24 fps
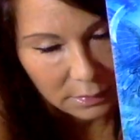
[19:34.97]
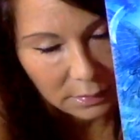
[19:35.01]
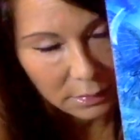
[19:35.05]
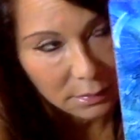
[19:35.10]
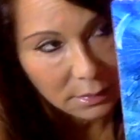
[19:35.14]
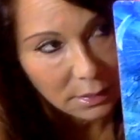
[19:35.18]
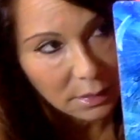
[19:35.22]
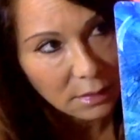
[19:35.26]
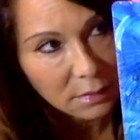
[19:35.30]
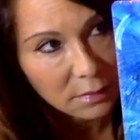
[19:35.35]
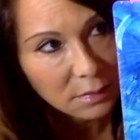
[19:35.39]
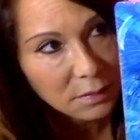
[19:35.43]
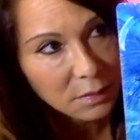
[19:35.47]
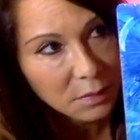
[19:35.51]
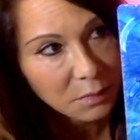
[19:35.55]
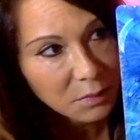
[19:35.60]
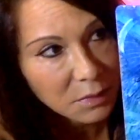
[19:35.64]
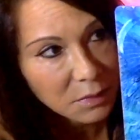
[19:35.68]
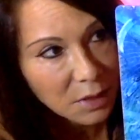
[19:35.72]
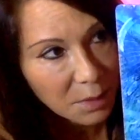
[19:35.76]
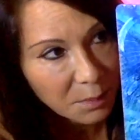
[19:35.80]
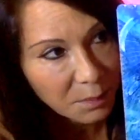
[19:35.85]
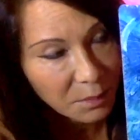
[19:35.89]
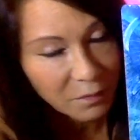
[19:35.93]
need some
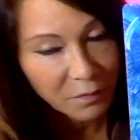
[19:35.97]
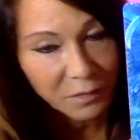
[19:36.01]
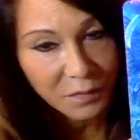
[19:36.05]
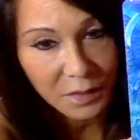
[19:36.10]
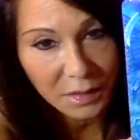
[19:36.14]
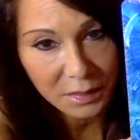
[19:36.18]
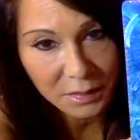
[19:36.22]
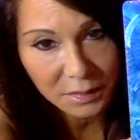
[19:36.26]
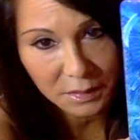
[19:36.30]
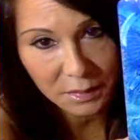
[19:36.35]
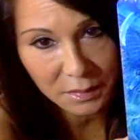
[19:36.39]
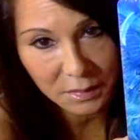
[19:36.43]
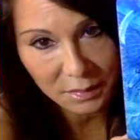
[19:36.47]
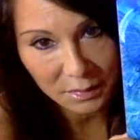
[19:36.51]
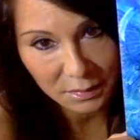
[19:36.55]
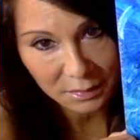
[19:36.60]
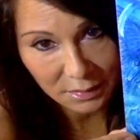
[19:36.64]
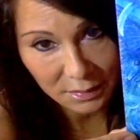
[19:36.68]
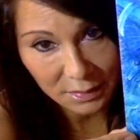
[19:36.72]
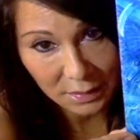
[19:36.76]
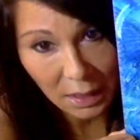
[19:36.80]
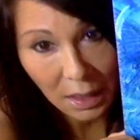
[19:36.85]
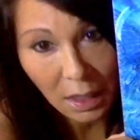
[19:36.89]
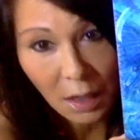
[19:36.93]
type of assistance
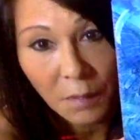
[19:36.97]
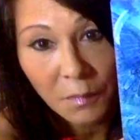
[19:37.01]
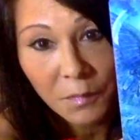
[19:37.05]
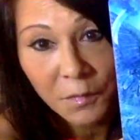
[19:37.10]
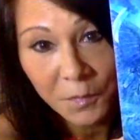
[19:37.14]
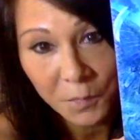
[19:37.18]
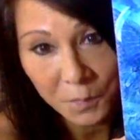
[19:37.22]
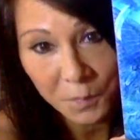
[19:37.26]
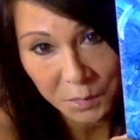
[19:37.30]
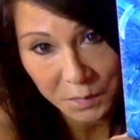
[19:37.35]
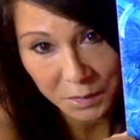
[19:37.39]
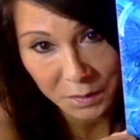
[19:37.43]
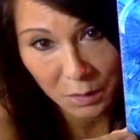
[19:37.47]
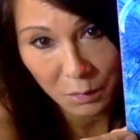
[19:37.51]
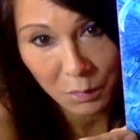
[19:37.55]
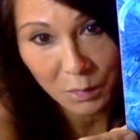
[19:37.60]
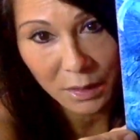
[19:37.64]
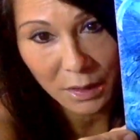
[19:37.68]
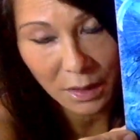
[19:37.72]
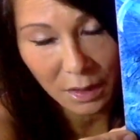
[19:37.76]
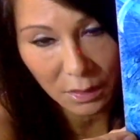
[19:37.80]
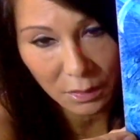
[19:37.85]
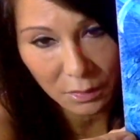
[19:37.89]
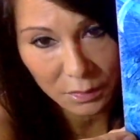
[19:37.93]
and help from someone
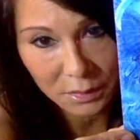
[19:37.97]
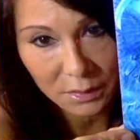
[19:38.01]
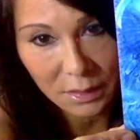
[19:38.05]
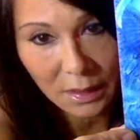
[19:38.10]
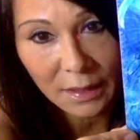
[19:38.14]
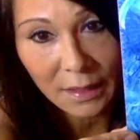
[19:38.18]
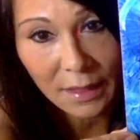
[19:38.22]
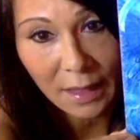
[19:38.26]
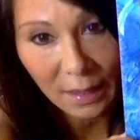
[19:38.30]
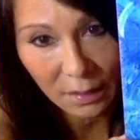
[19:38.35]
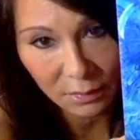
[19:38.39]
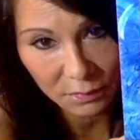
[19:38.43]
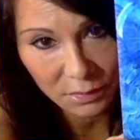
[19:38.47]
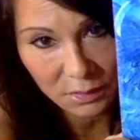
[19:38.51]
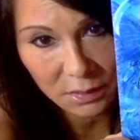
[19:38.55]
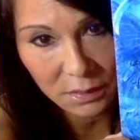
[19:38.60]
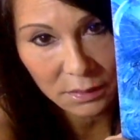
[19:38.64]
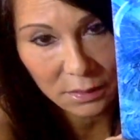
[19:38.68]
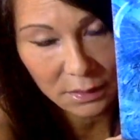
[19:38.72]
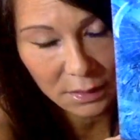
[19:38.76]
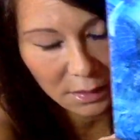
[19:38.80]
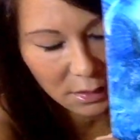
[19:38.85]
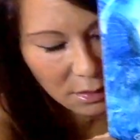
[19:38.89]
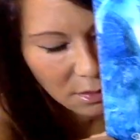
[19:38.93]
else, like
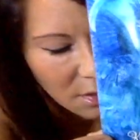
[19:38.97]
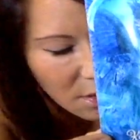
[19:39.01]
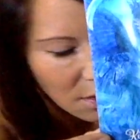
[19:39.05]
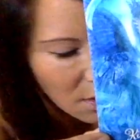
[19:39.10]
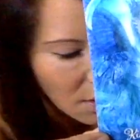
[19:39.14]
counseling,